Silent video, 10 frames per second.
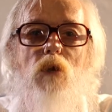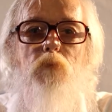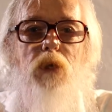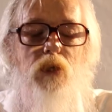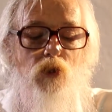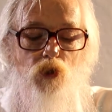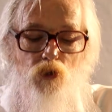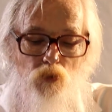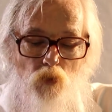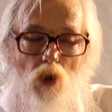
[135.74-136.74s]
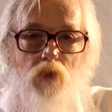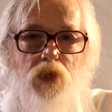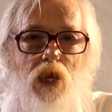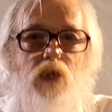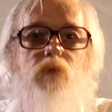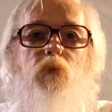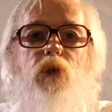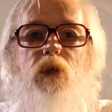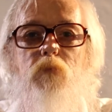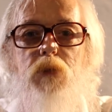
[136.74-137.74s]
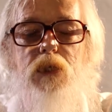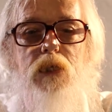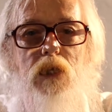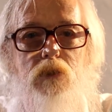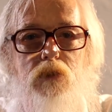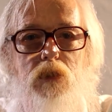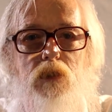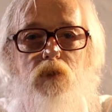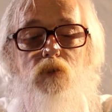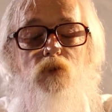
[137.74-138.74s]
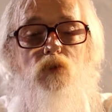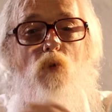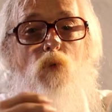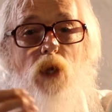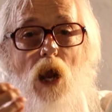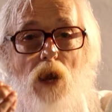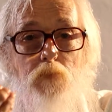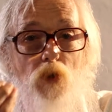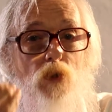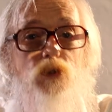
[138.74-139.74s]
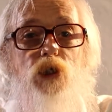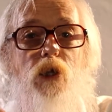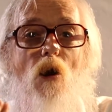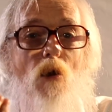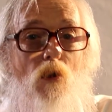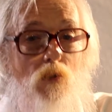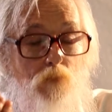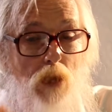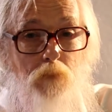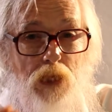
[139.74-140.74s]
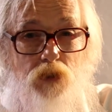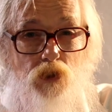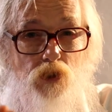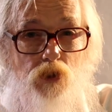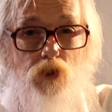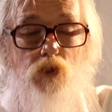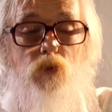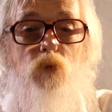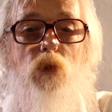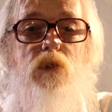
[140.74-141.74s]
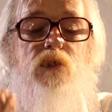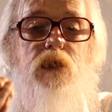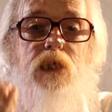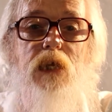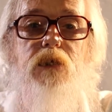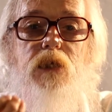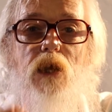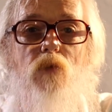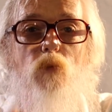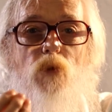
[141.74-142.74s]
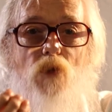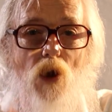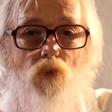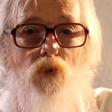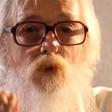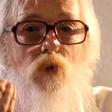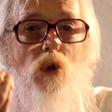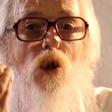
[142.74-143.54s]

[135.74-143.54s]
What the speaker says: But you are the expert in PTSD. So what I'm urging all of my patients to do is to get together with other